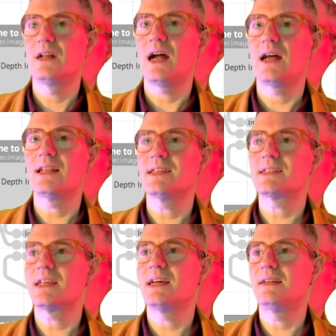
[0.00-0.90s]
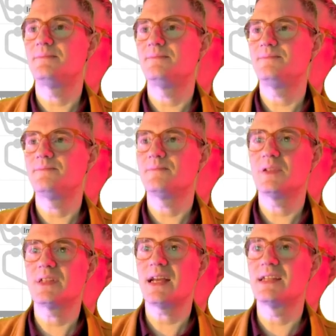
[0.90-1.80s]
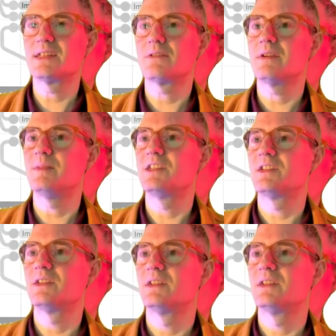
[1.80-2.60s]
and let's put that into our image,